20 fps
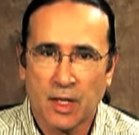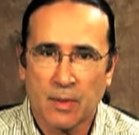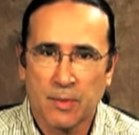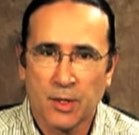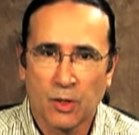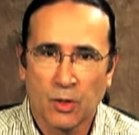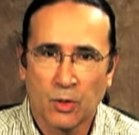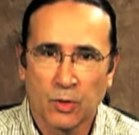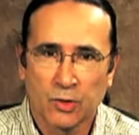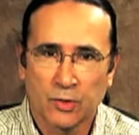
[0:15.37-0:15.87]
I'm
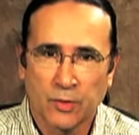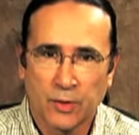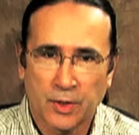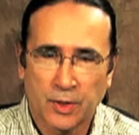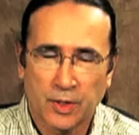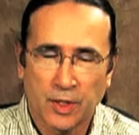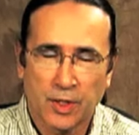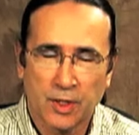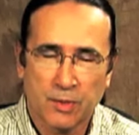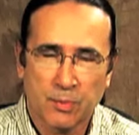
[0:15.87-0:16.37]
your host for
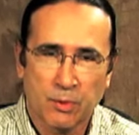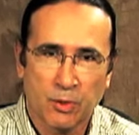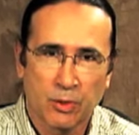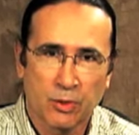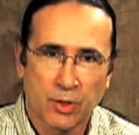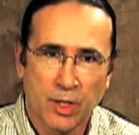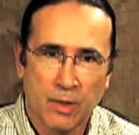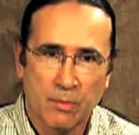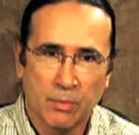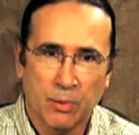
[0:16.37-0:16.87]
today's
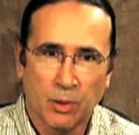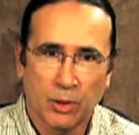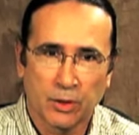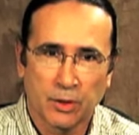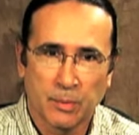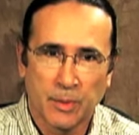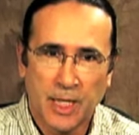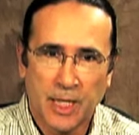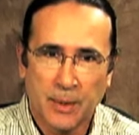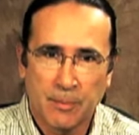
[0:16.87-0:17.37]
program, Paul
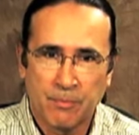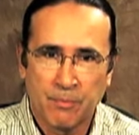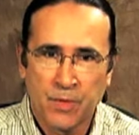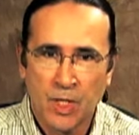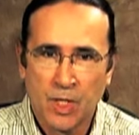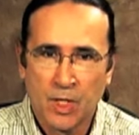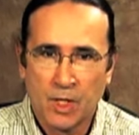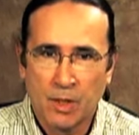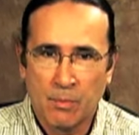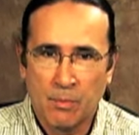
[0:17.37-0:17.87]
DeMain.
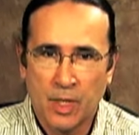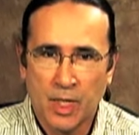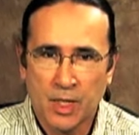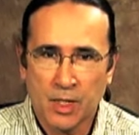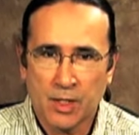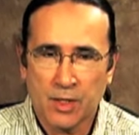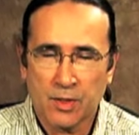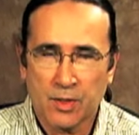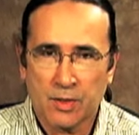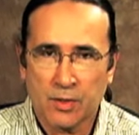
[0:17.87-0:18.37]

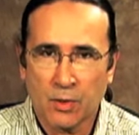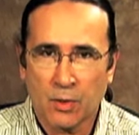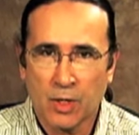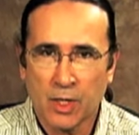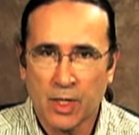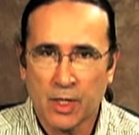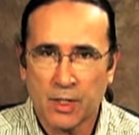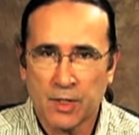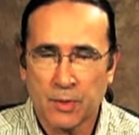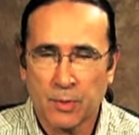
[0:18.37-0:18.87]
Many of the
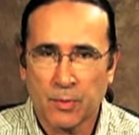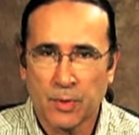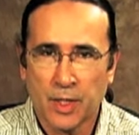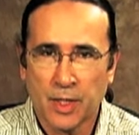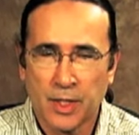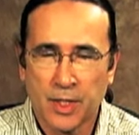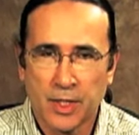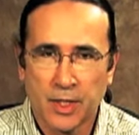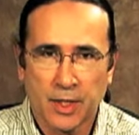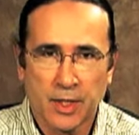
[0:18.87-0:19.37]
stories
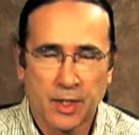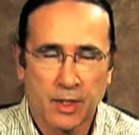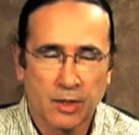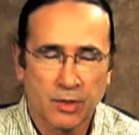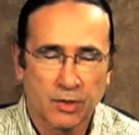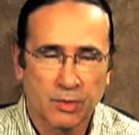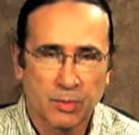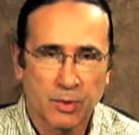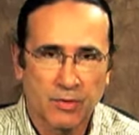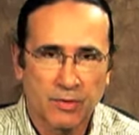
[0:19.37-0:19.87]
read here can
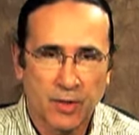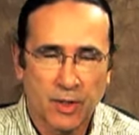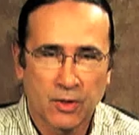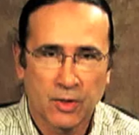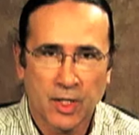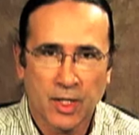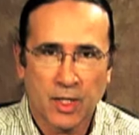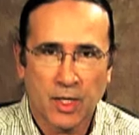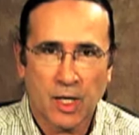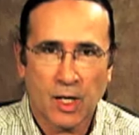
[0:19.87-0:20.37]
also be
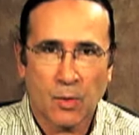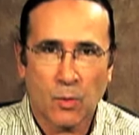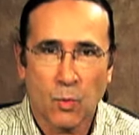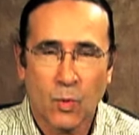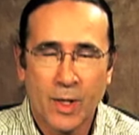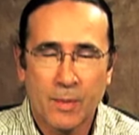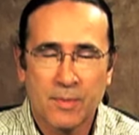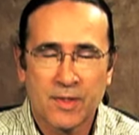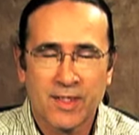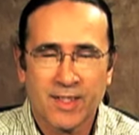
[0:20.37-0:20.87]
found at our
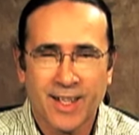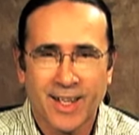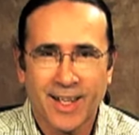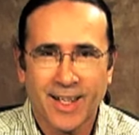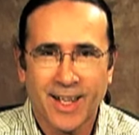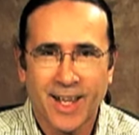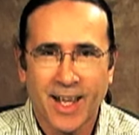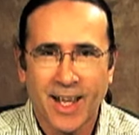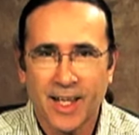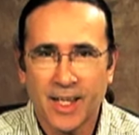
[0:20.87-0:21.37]

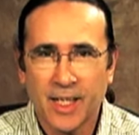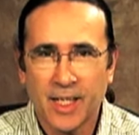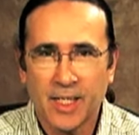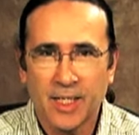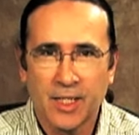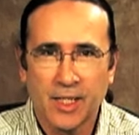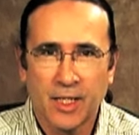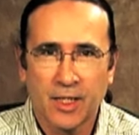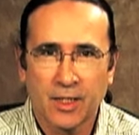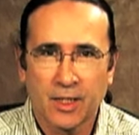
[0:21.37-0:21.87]
website at
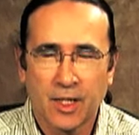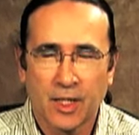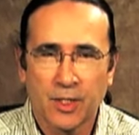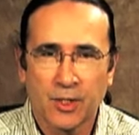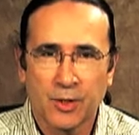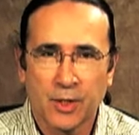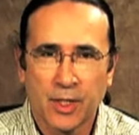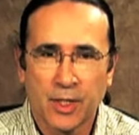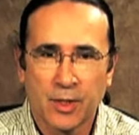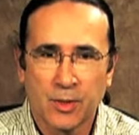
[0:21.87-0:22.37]

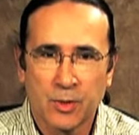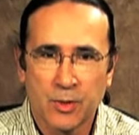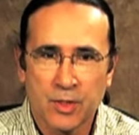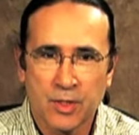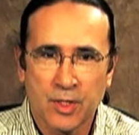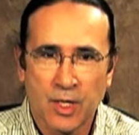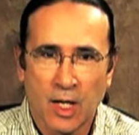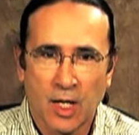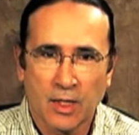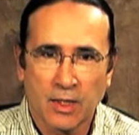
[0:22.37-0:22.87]

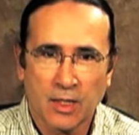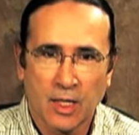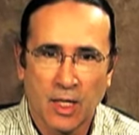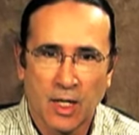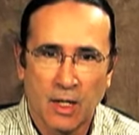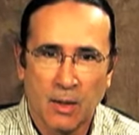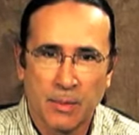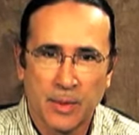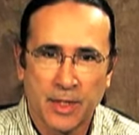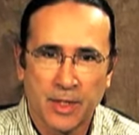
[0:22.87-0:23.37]

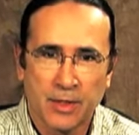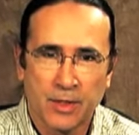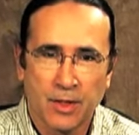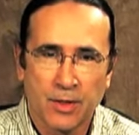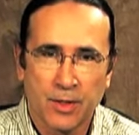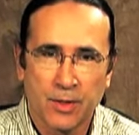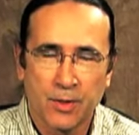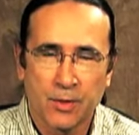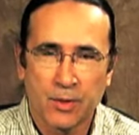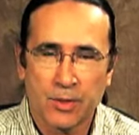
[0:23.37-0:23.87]
IndianCountryNews.com. And here
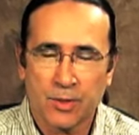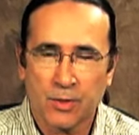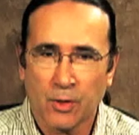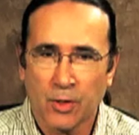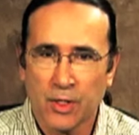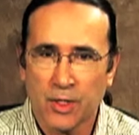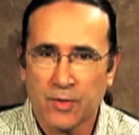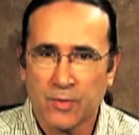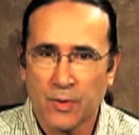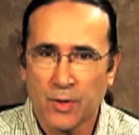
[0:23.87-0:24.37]
are the news
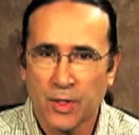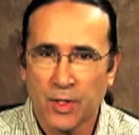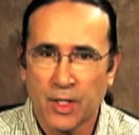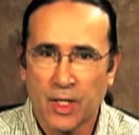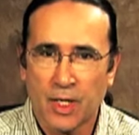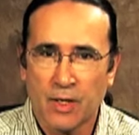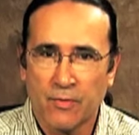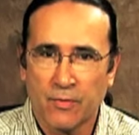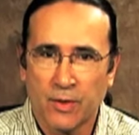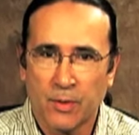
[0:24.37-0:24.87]
stories for the
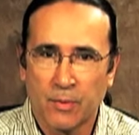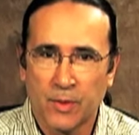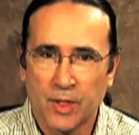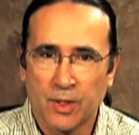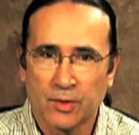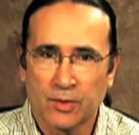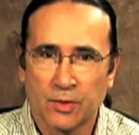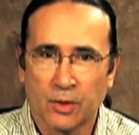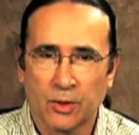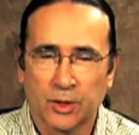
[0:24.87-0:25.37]
day from
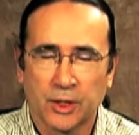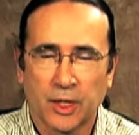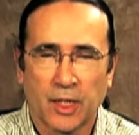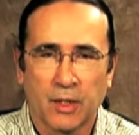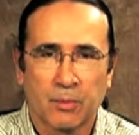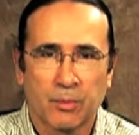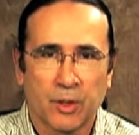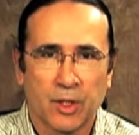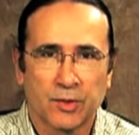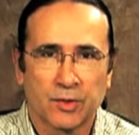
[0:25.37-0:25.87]
the
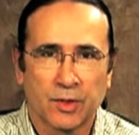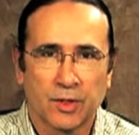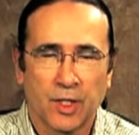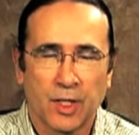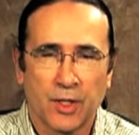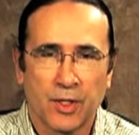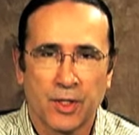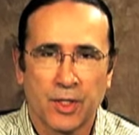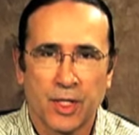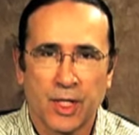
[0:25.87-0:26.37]
Associated Press and
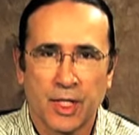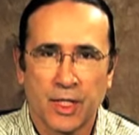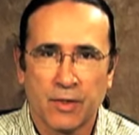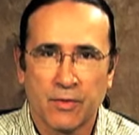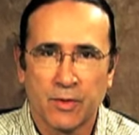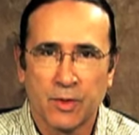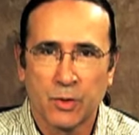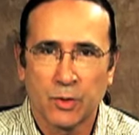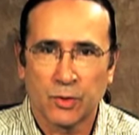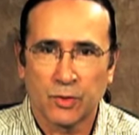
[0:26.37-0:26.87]
other
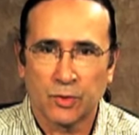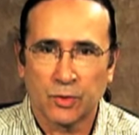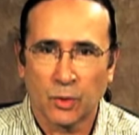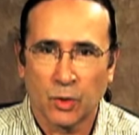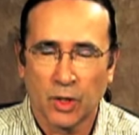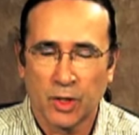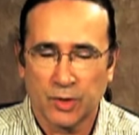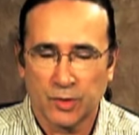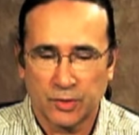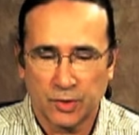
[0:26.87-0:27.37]
Native News
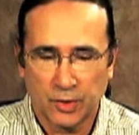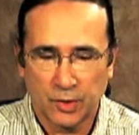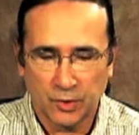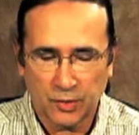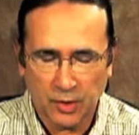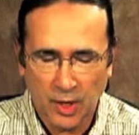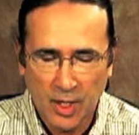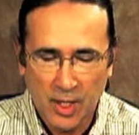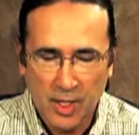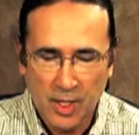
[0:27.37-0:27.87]

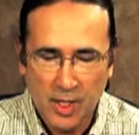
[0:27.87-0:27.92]
sources.